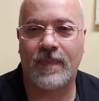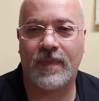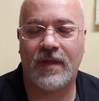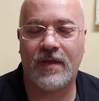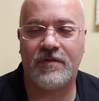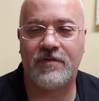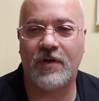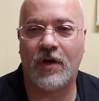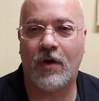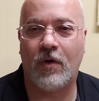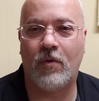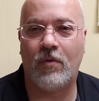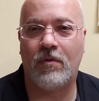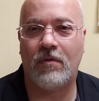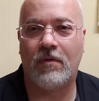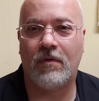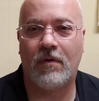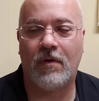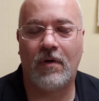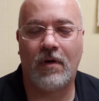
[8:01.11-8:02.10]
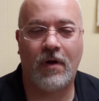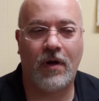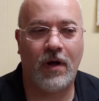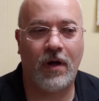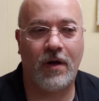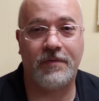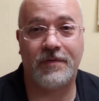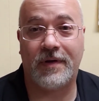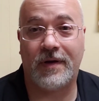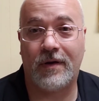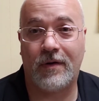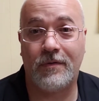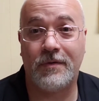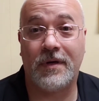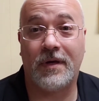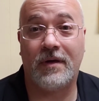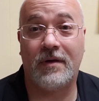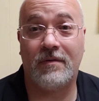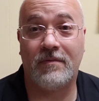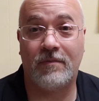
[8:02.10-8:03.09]
So I was like,
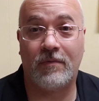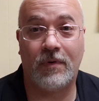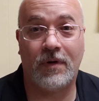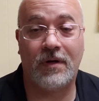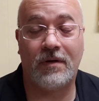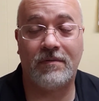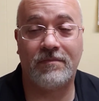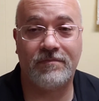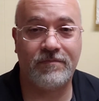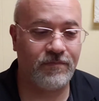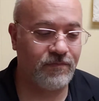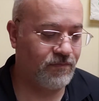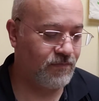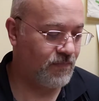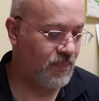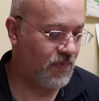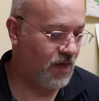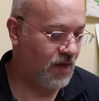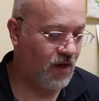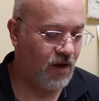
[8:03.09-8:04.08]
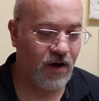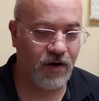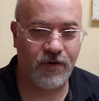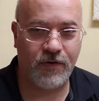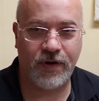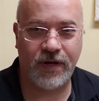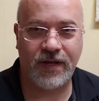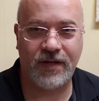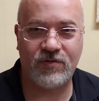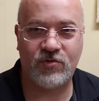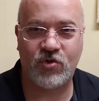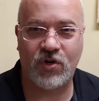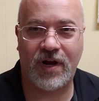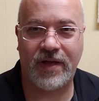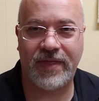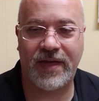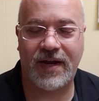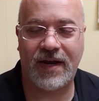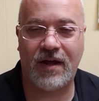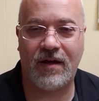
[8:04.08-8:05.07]
okay, well, I'll go ahead and try
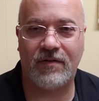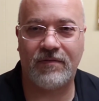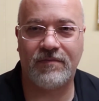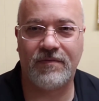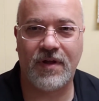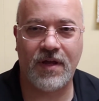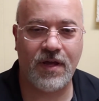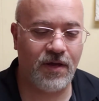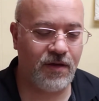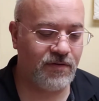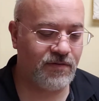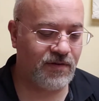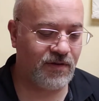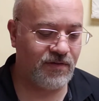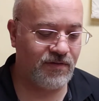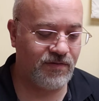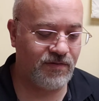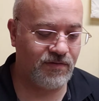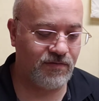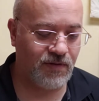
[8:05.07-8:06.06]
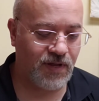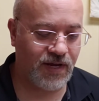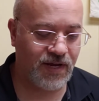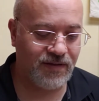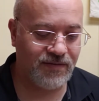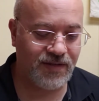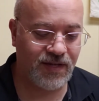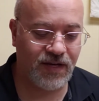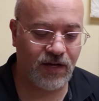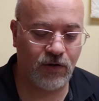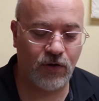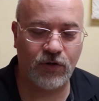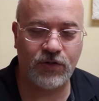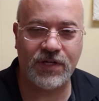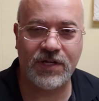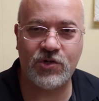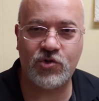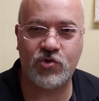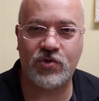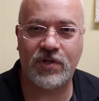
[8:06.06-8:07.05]
that out. Since, like I said, it looked
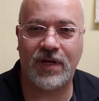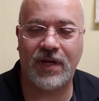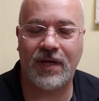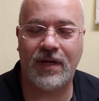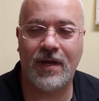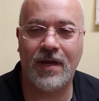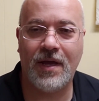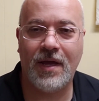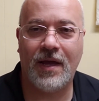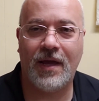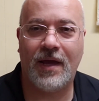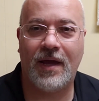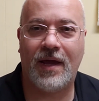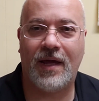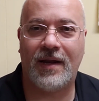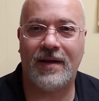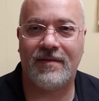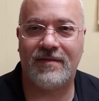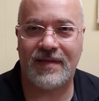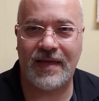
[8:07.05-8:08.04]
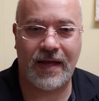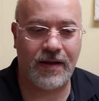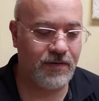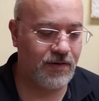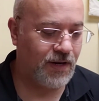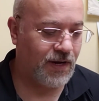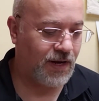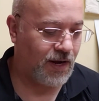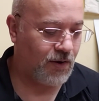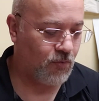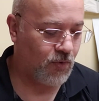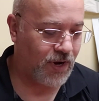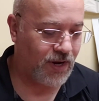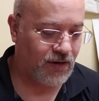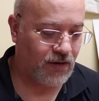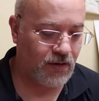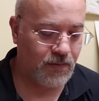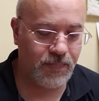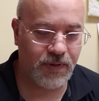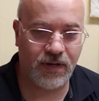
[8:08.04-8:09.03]
interesting, and I read a
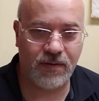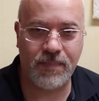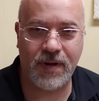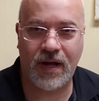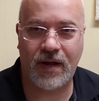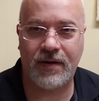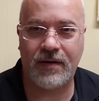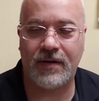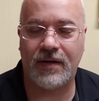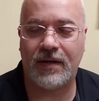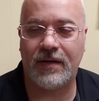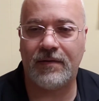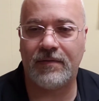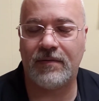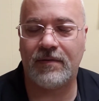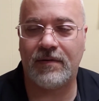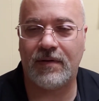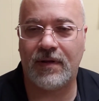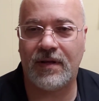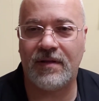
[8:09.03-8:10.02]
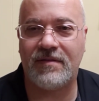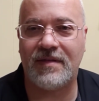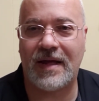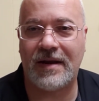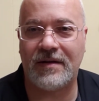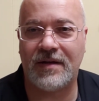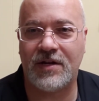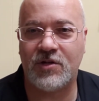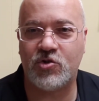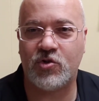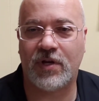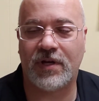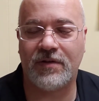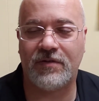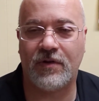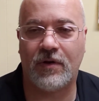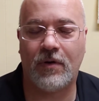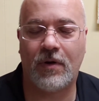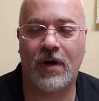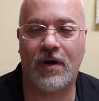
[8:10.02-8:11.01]
little bit about it, and it sounded interesting.
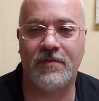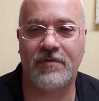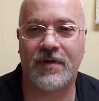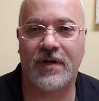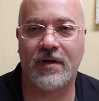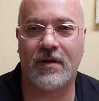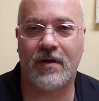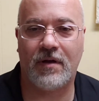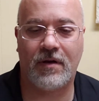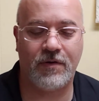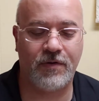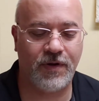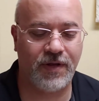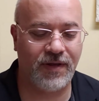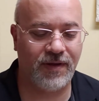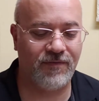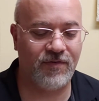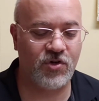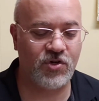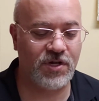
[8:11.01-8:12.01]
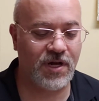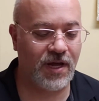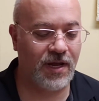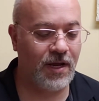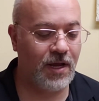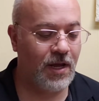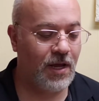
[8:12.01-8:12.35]
So I was like, I'll go ahead and give it a shot.